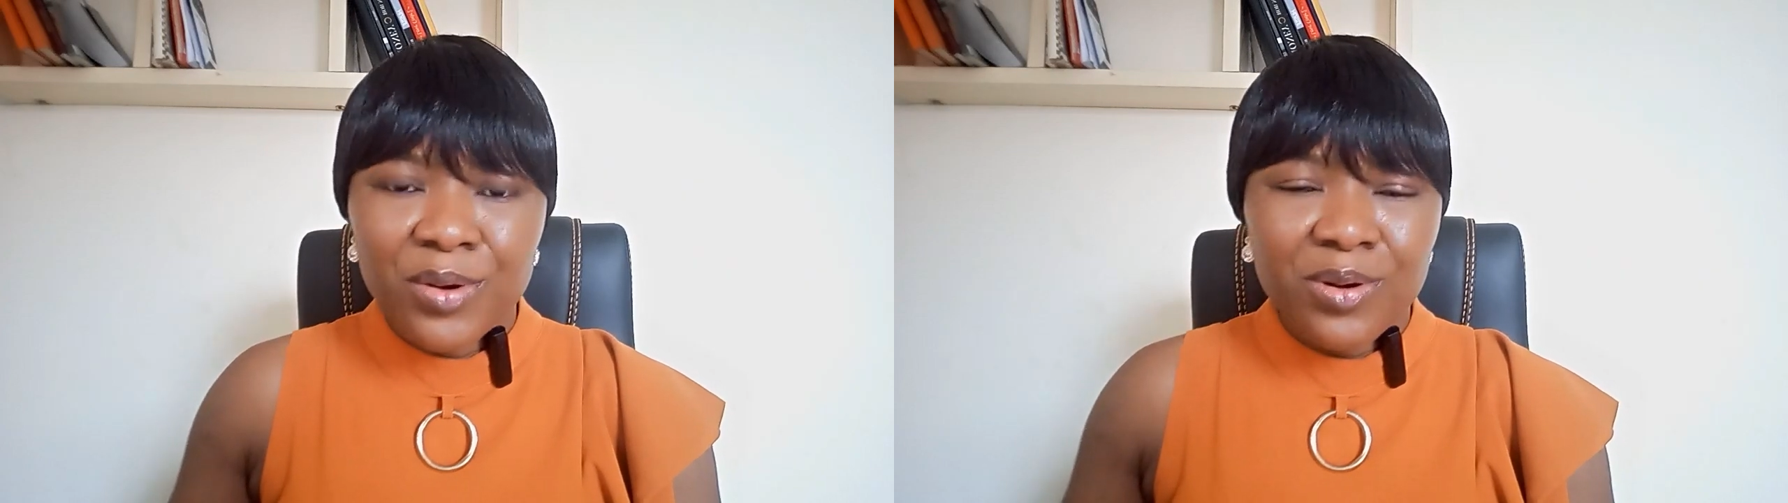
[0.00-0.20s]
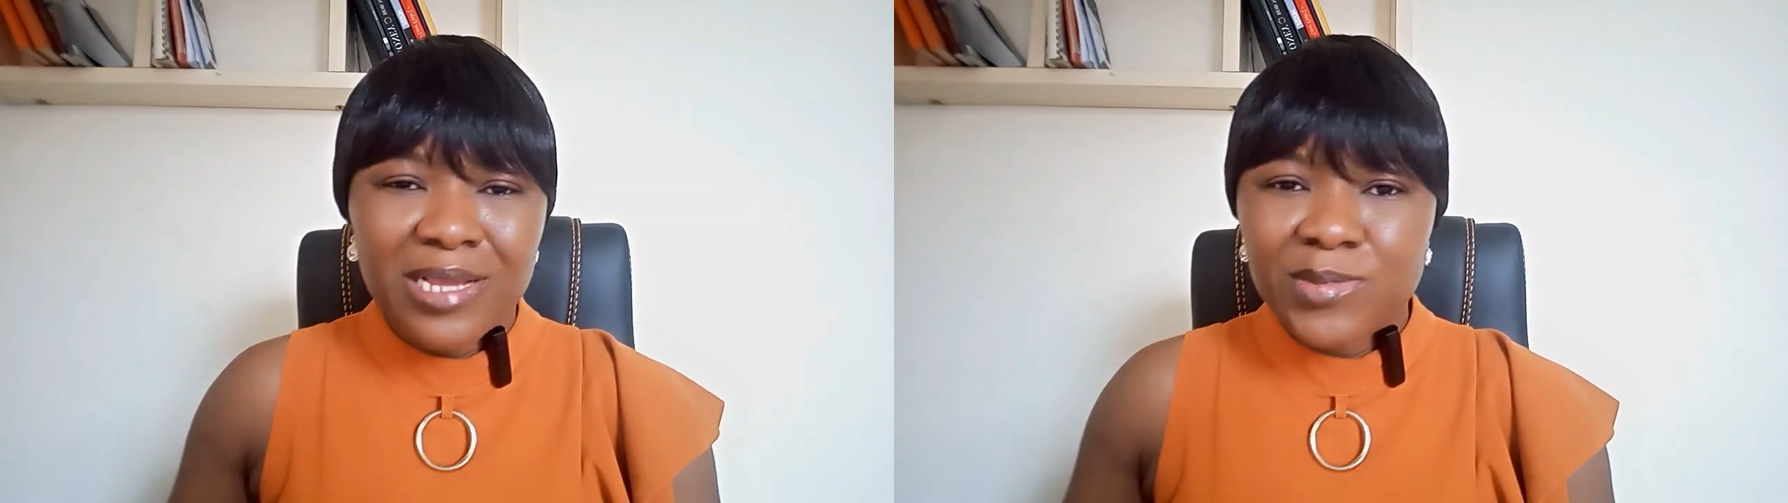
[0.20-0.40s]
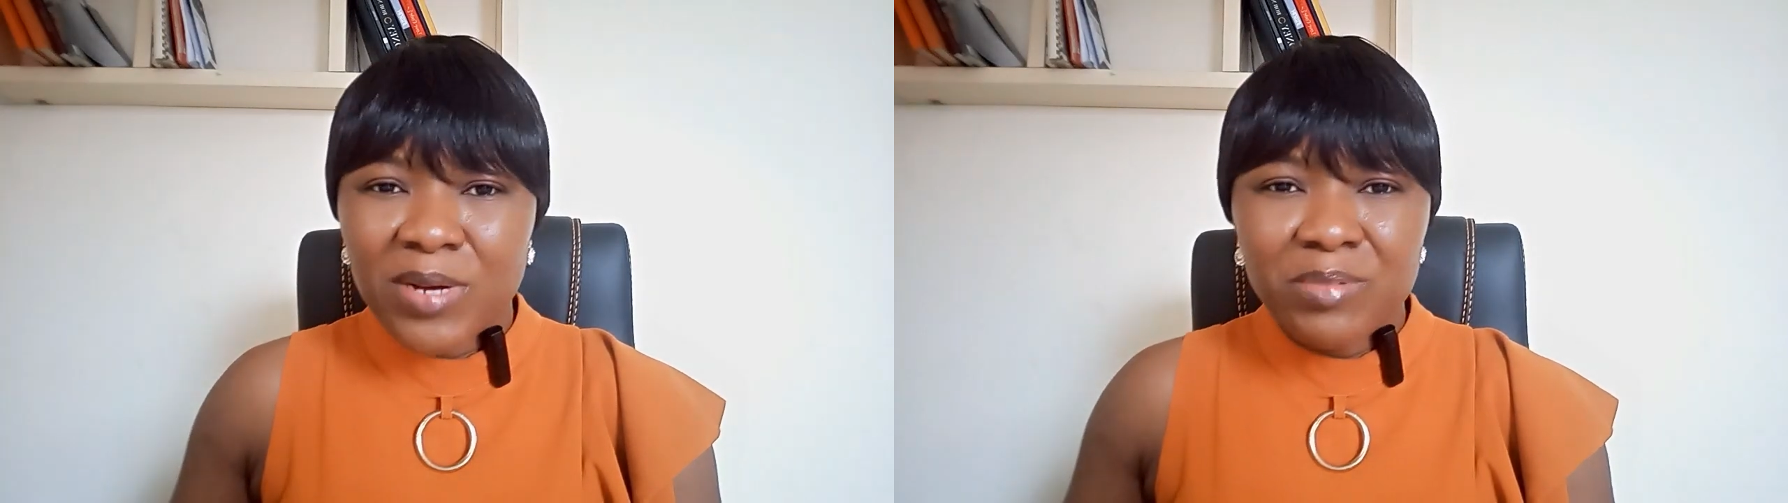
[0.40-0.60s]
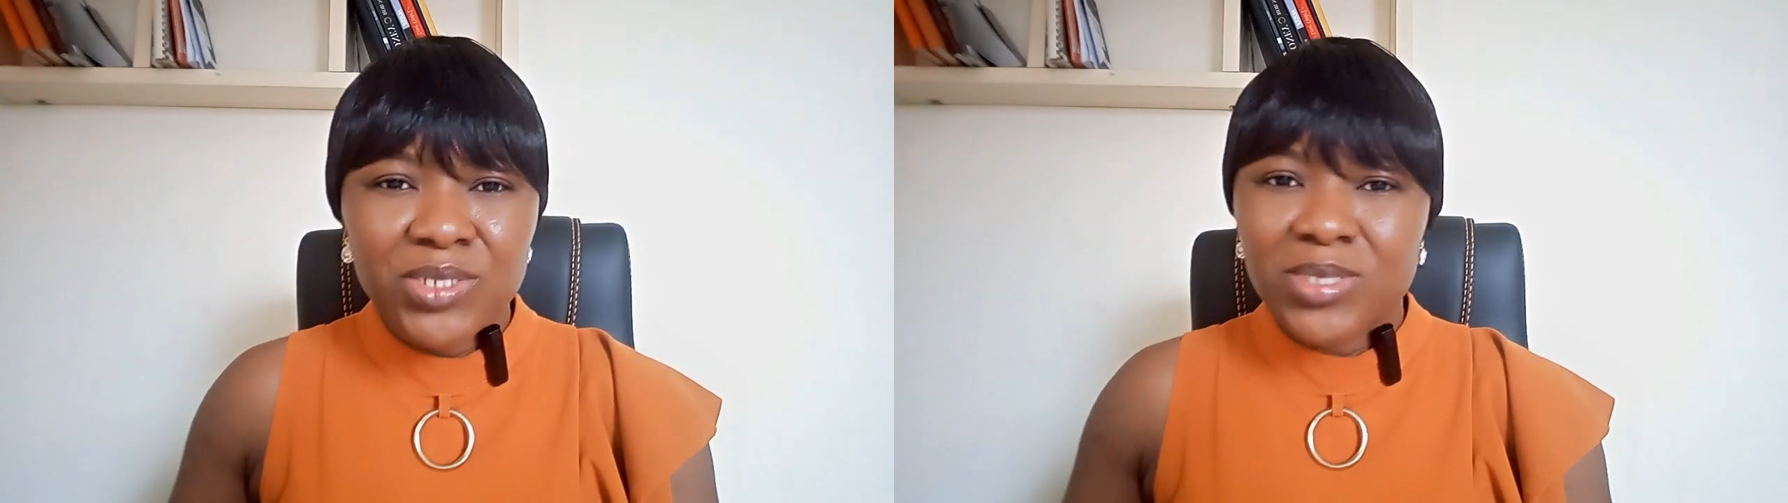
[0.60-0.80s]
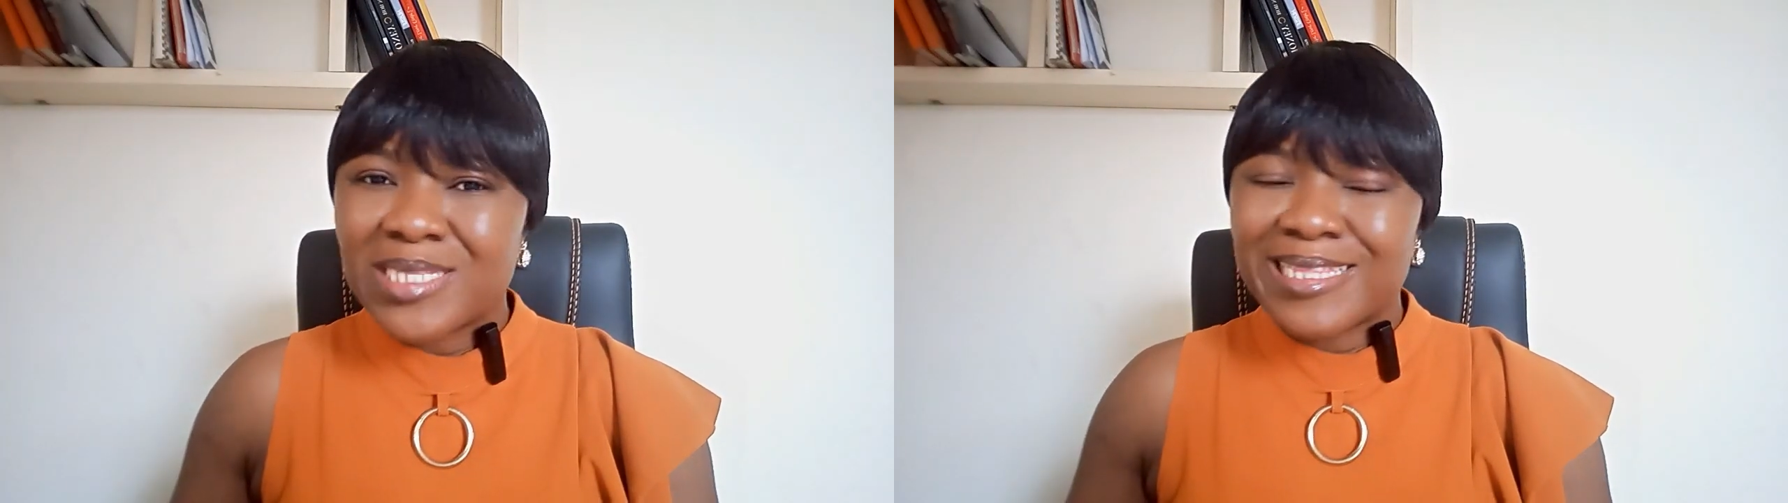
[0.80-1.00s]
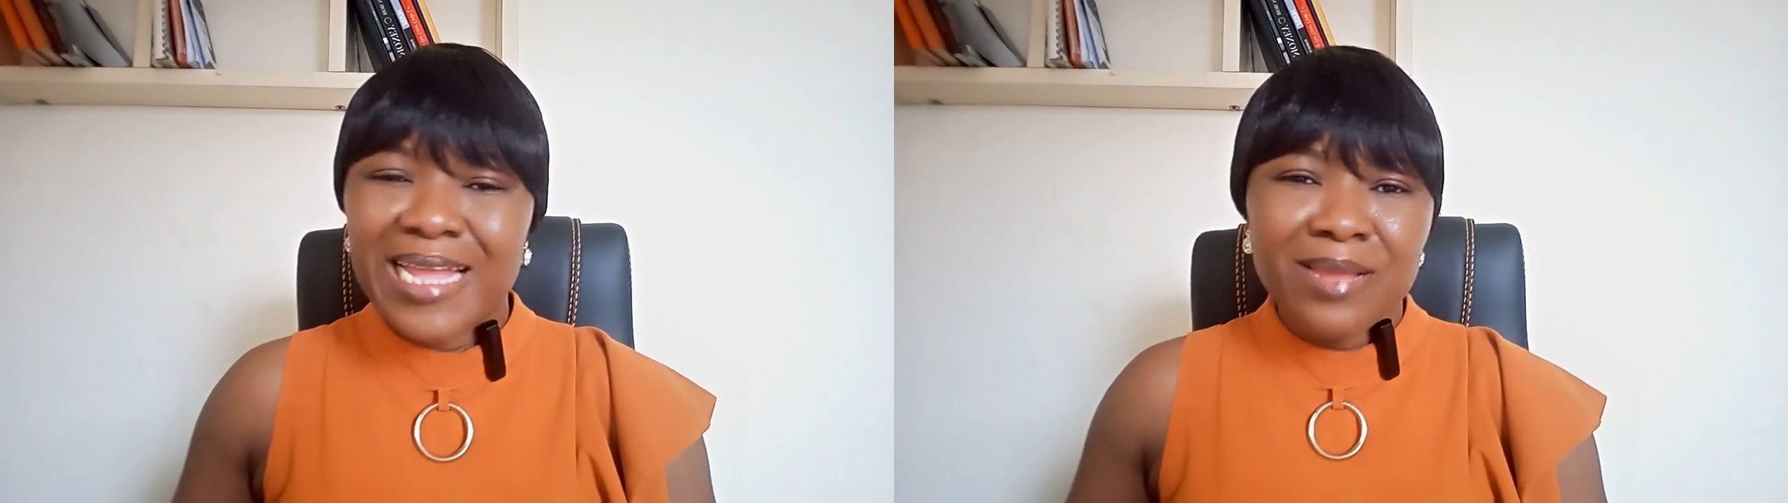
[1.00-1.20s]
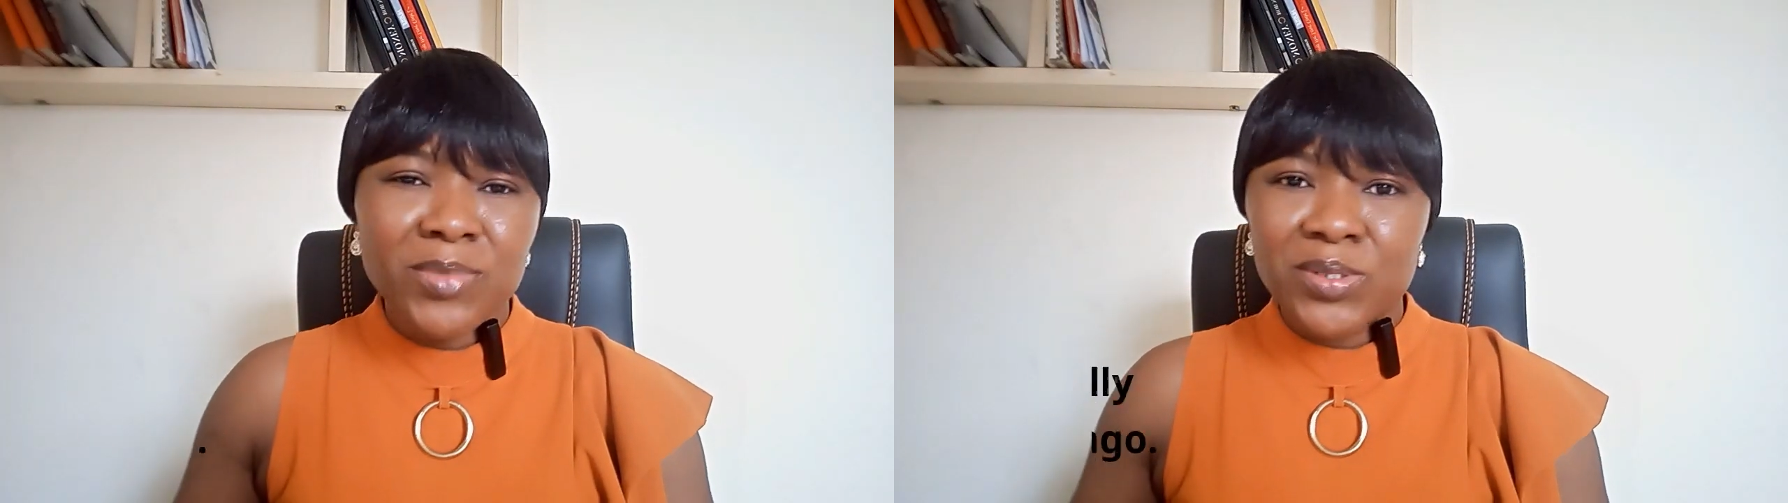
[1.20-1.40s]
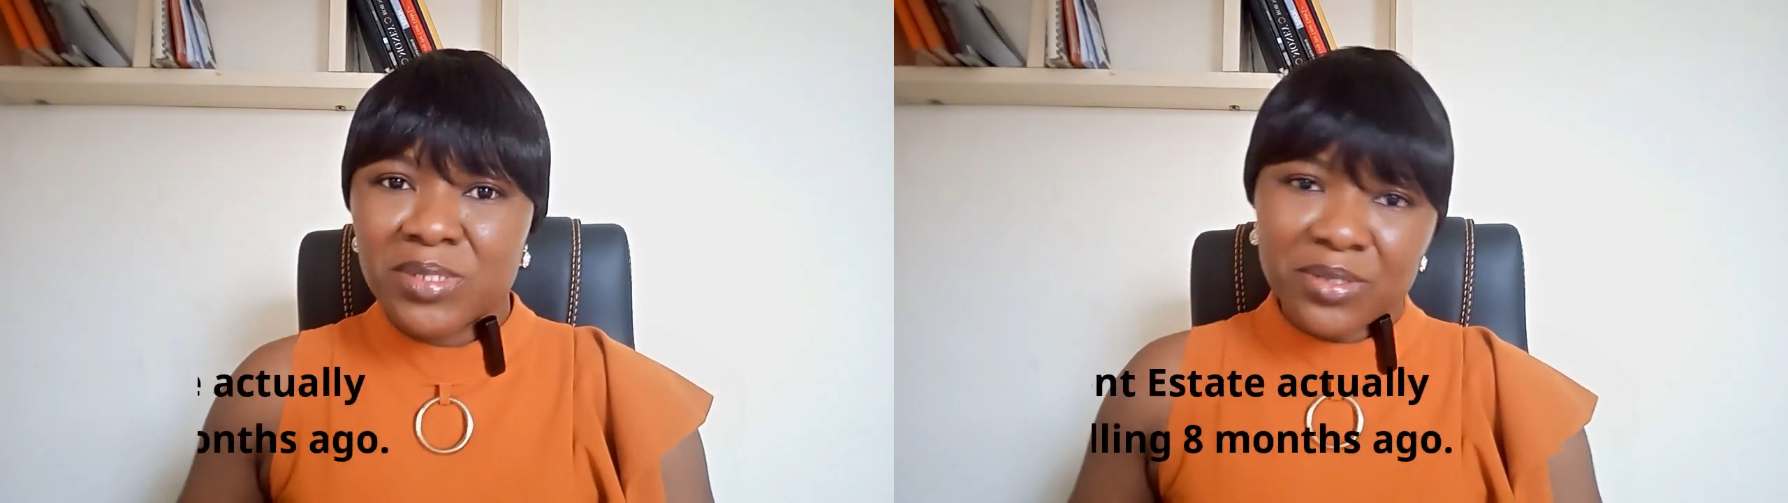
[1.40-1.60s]
That's probably just
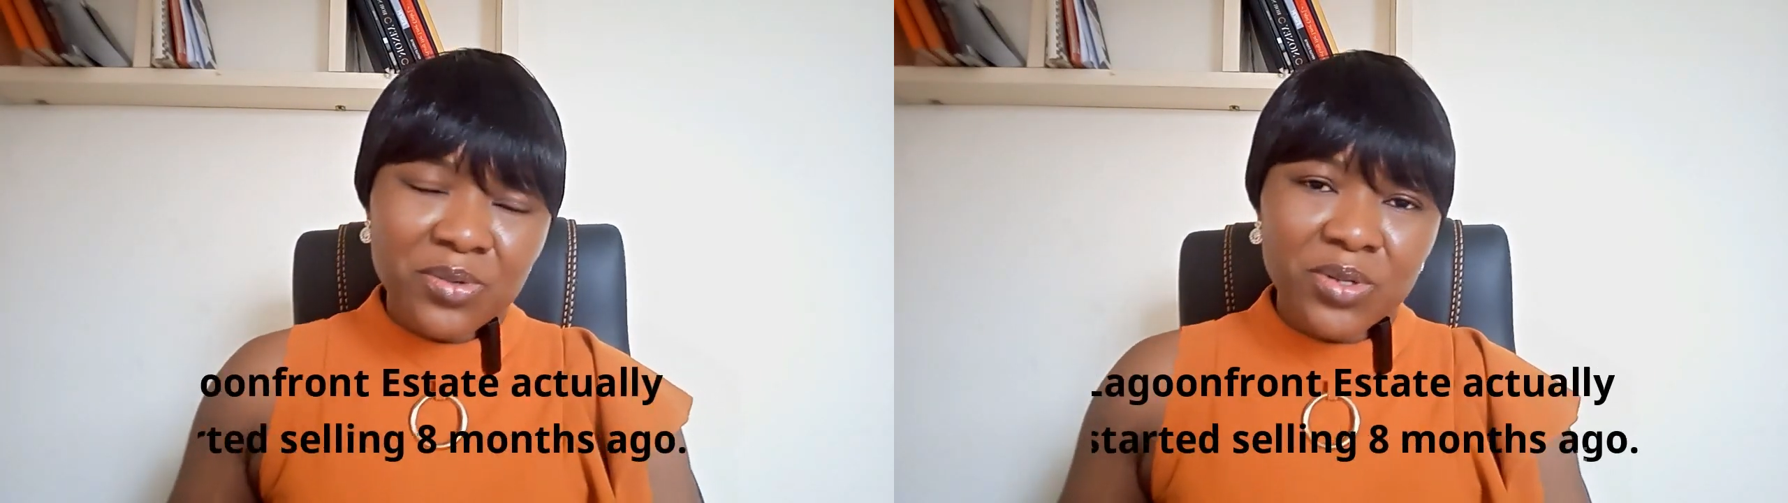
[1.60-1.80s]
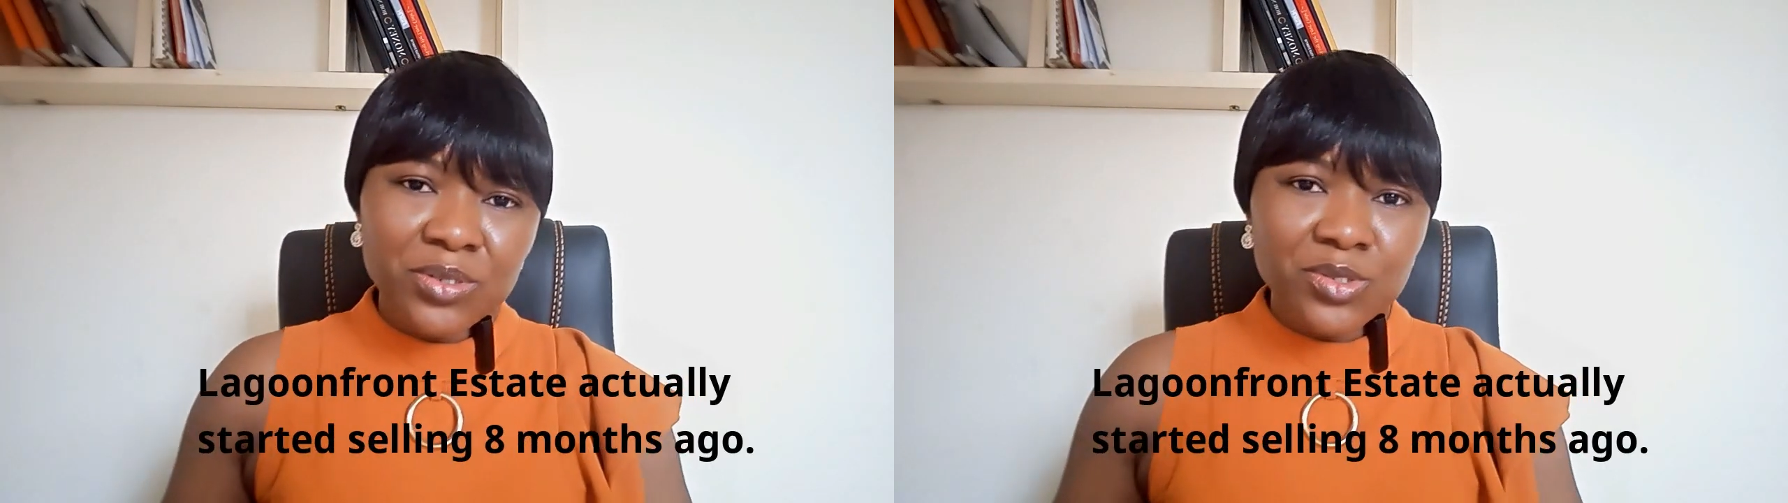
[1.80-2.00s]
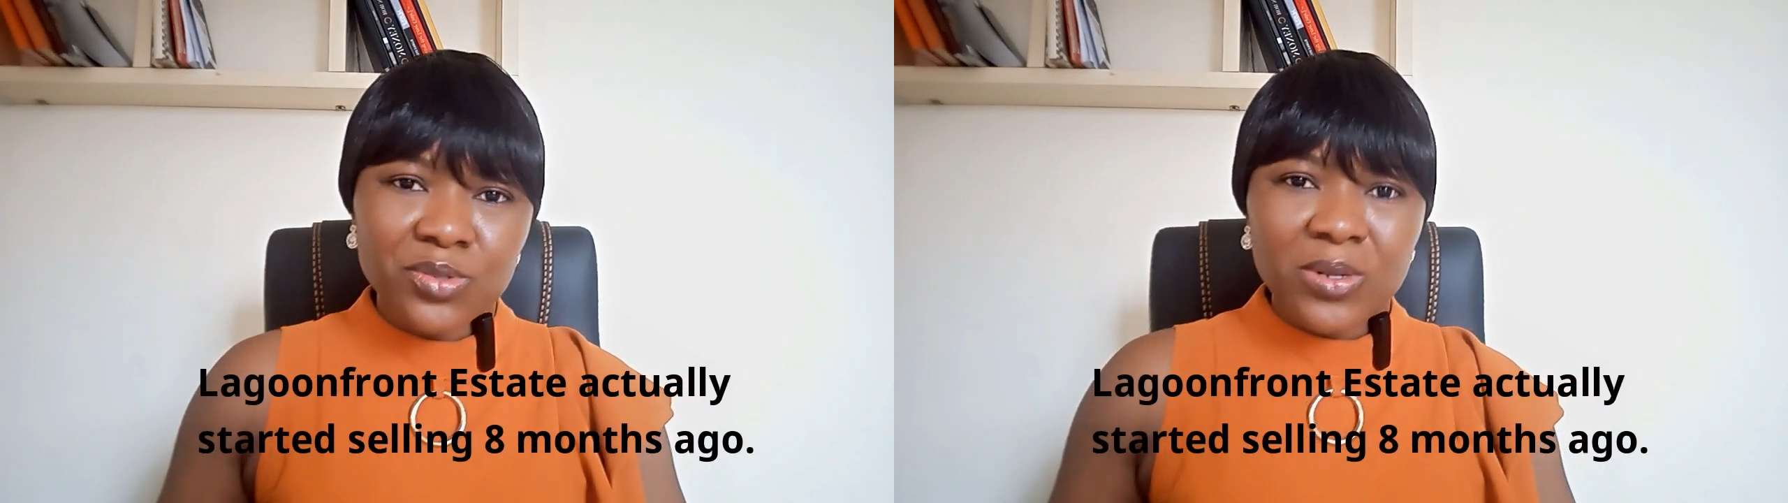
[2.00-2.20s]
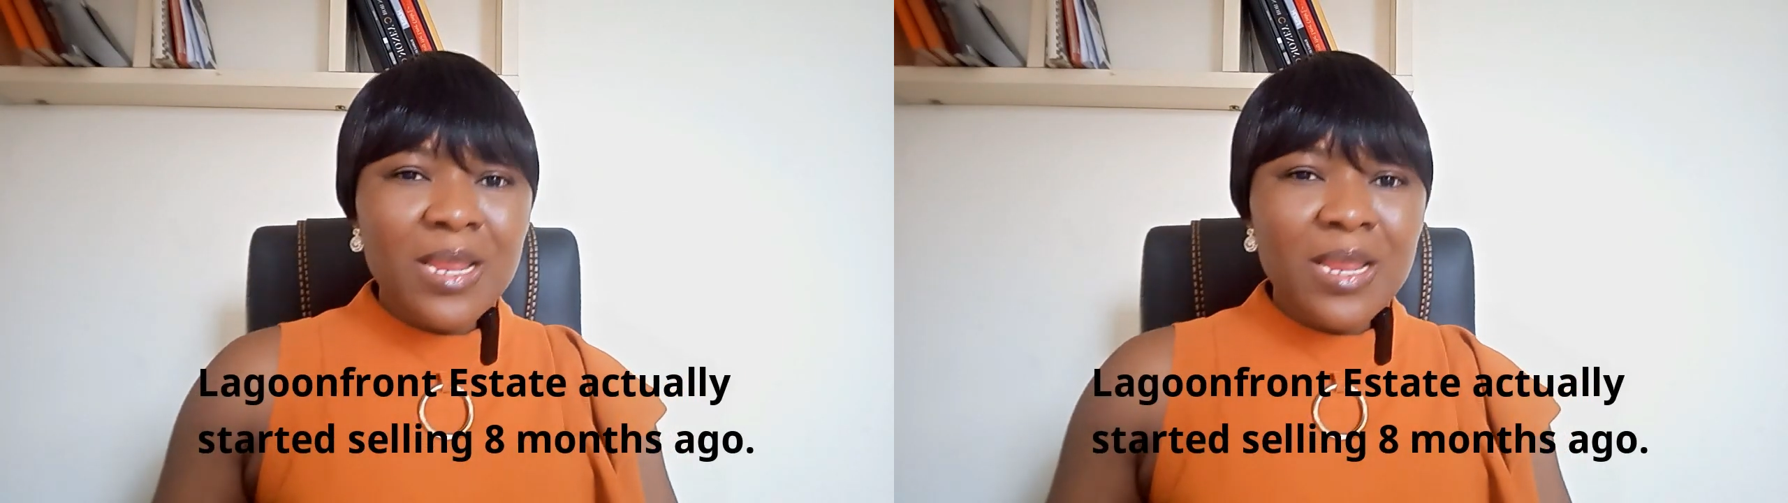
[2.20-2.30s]
9 months ago or so